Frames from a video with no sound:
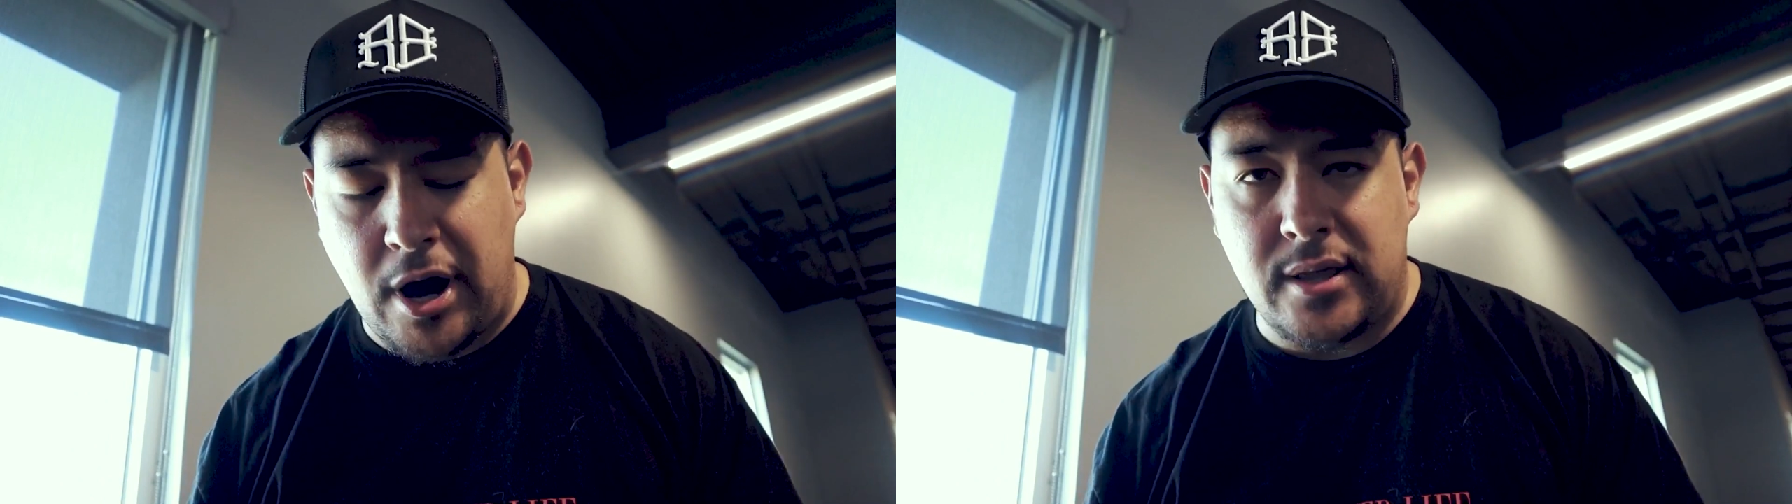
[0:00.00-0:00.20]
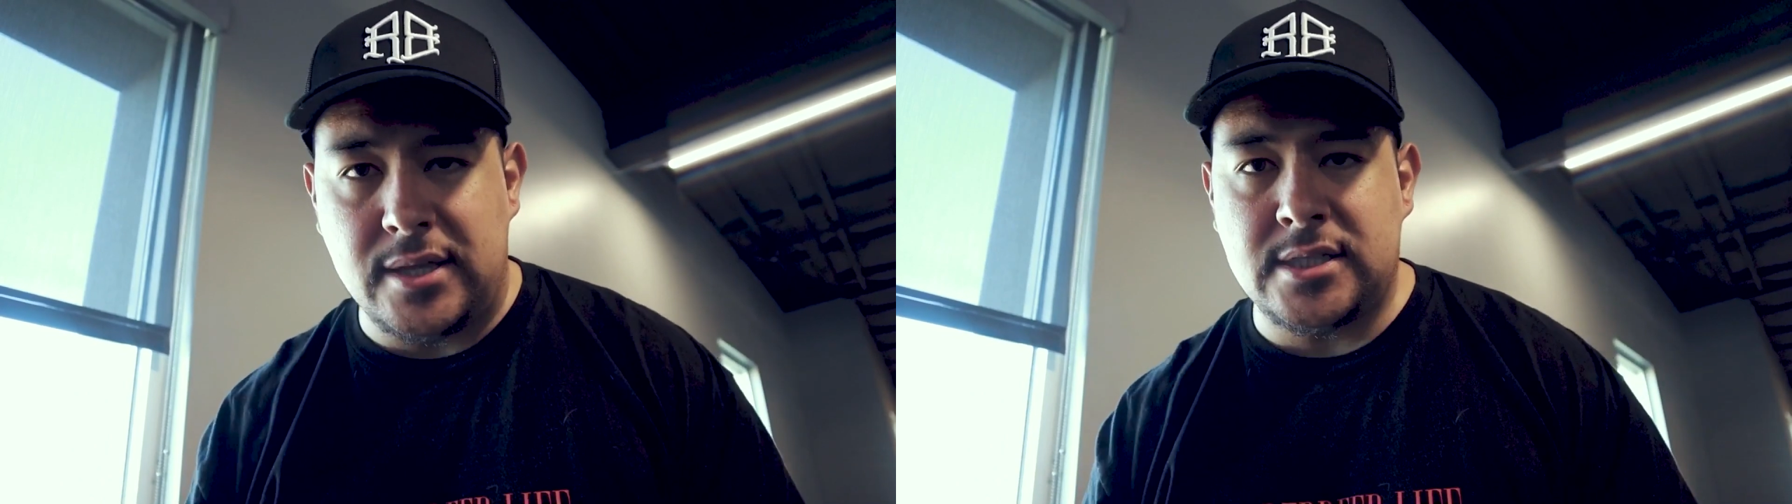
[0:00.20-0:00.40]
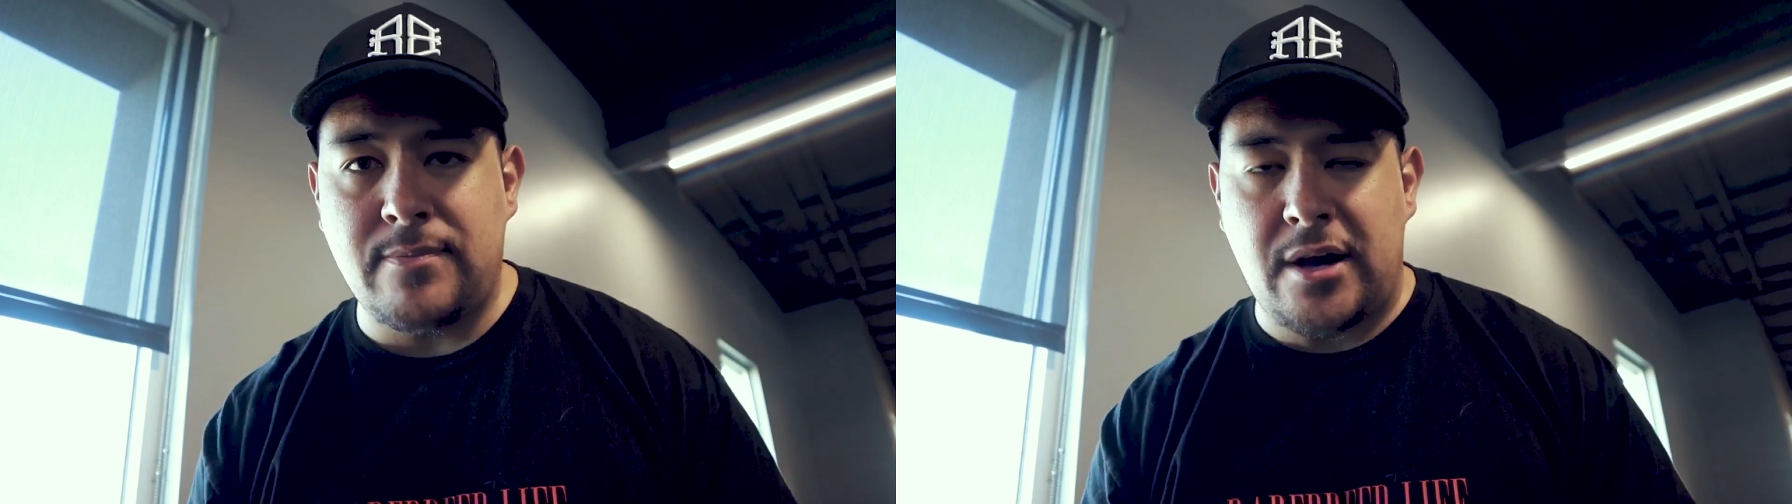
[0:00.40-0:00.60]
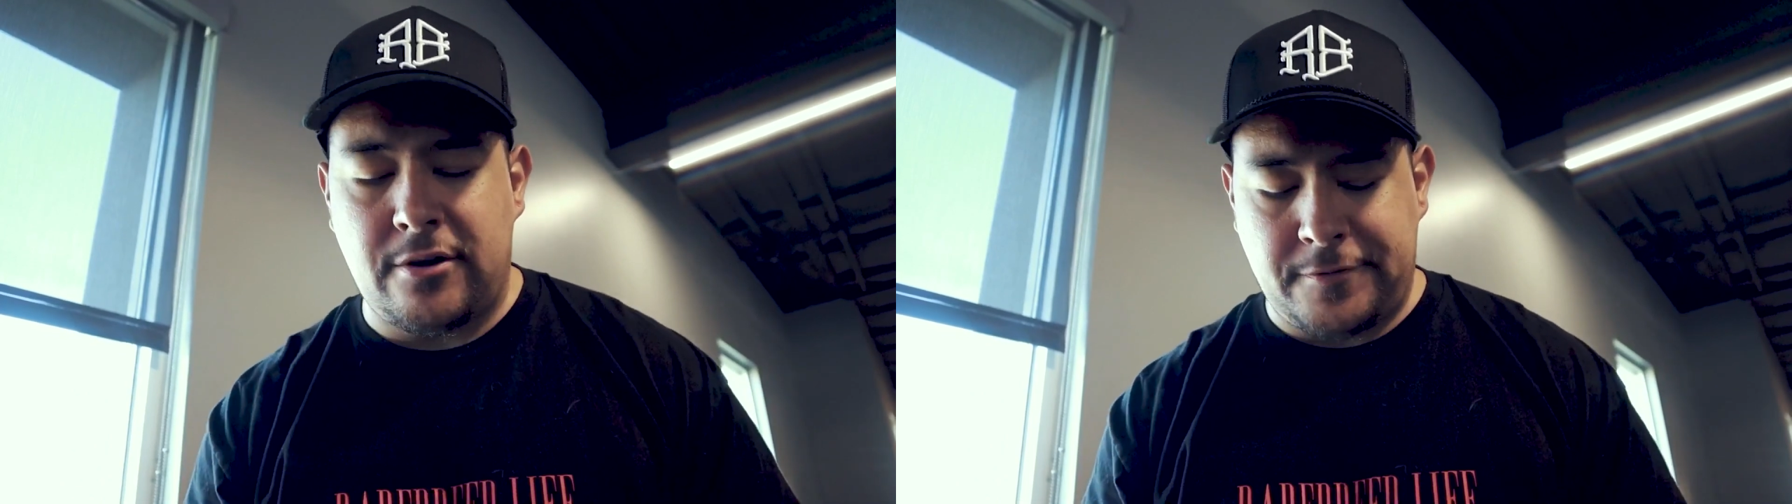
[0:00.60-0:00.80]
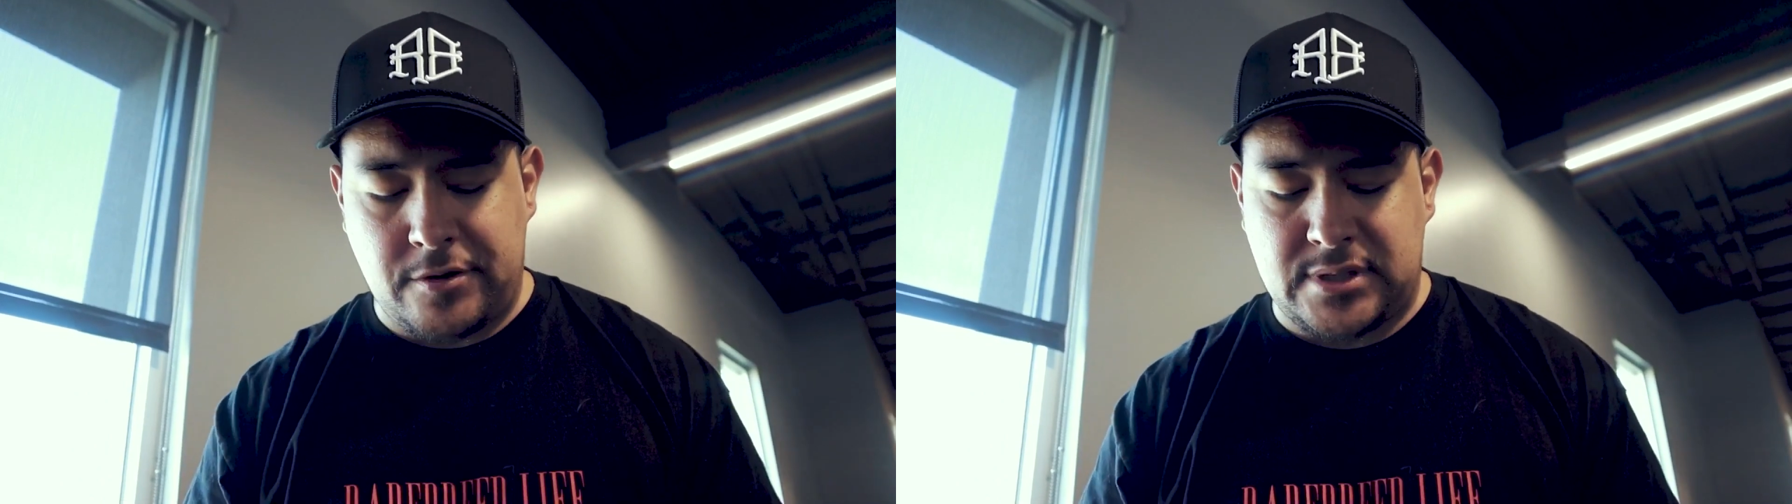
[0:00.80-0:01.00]
wireless
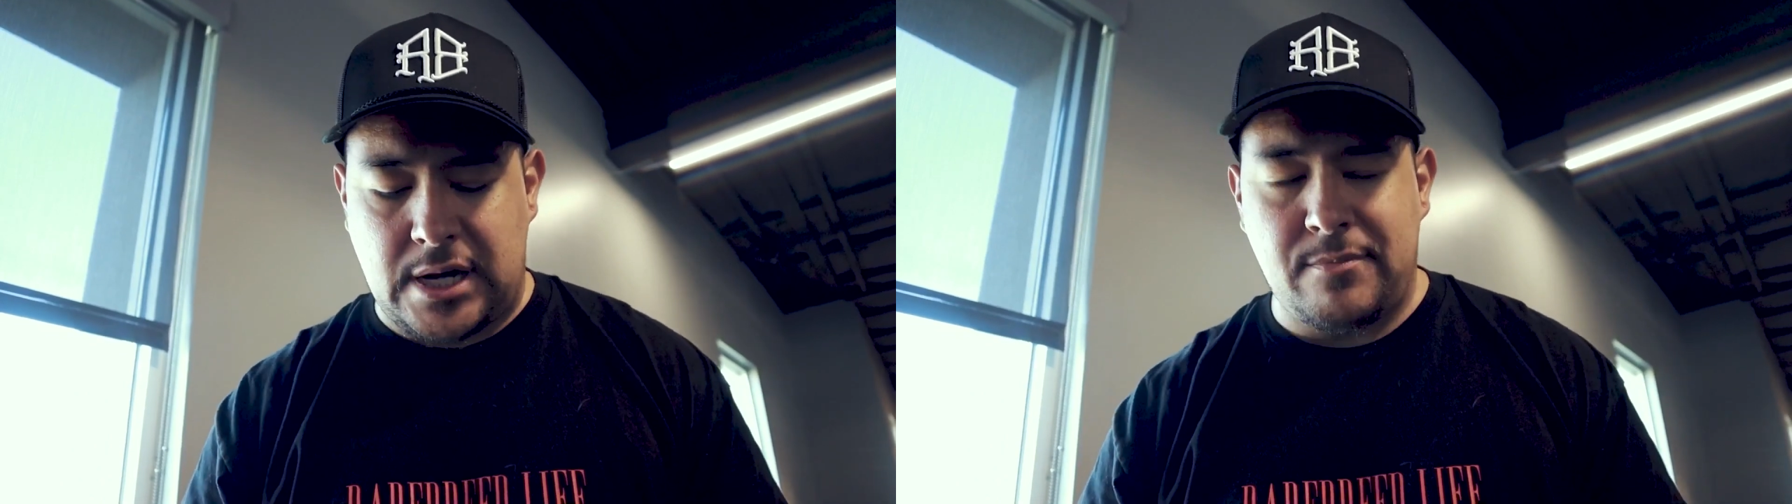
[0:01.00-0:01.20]
microphones